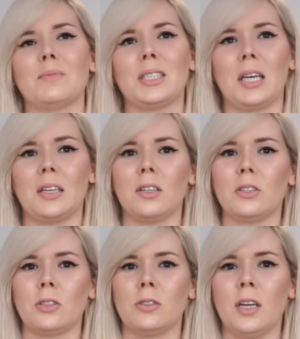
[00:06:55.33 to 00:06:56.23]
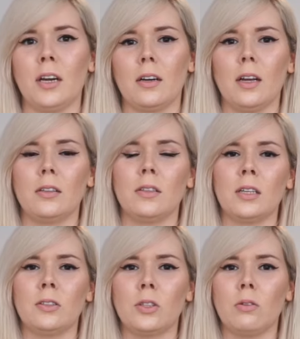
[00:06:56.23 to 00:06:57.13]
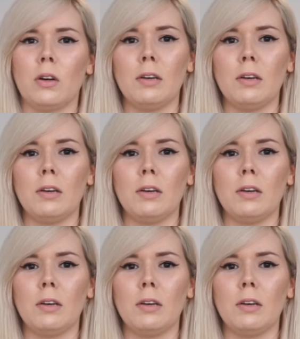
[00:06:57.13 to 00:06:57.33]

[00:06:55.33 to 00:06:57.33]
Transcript: saying that you're there. And then, you know,